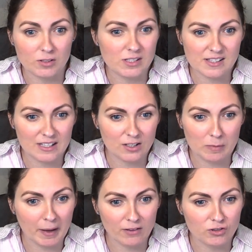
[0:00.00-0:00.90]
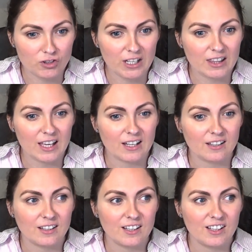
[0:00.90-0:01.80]
you're setting a new boundary,
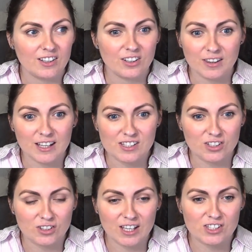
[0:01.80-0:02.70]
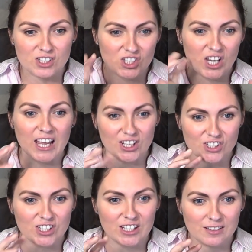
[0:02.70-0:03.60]
then that's a
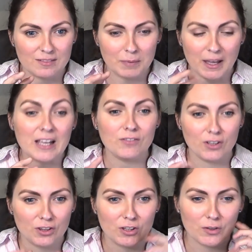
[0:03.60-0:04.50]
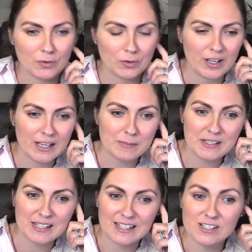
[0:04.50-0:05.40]
change in behaviour that you're
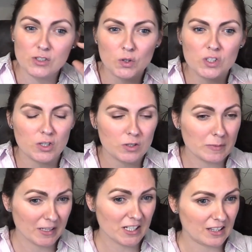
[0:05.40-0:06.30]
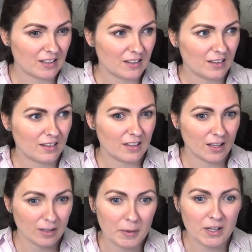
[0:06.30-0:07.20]
expecting, and it's not that you're expecting
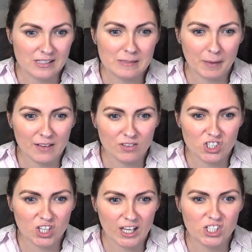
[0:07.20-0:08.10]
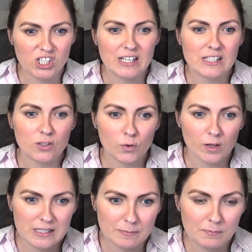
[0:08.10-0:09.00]
the other person's behaviour to change. It's
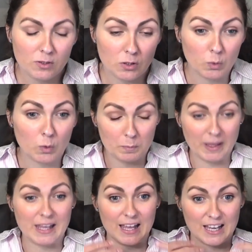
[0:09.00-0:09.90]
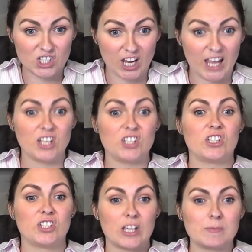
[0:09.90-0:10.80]
you're making a change
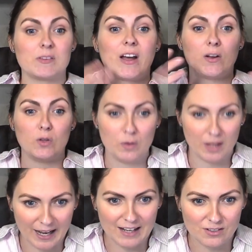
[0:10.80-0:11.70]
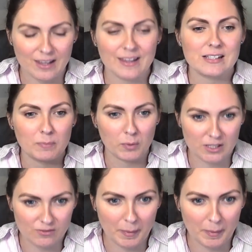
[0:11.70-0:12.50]
in terms of how you then handle that. That's the point of